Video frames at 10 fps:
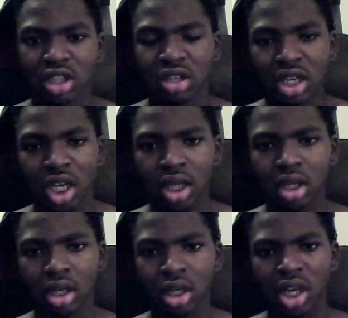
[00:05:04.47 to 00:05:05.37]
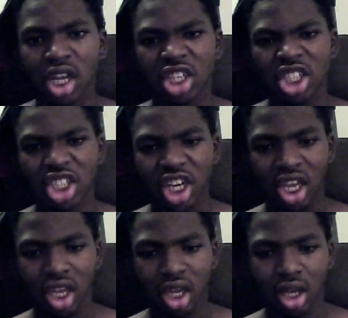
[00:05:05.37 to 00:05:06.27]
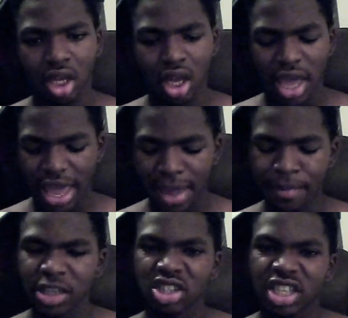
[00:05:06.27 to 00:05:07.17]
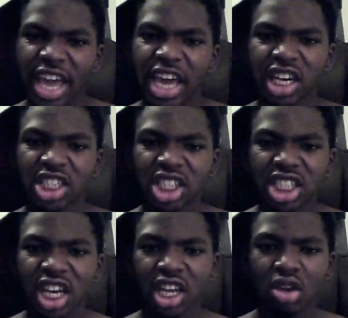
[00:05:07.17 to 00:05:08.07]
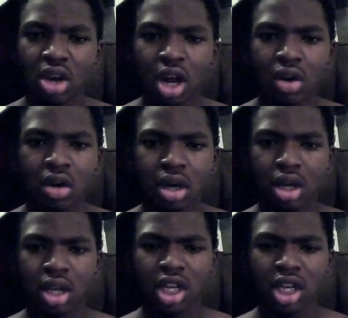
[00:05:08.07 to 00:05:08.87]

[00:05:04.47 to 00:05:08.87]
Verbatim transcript: roaches, nigga. Shit. Had me scared and shit, you know?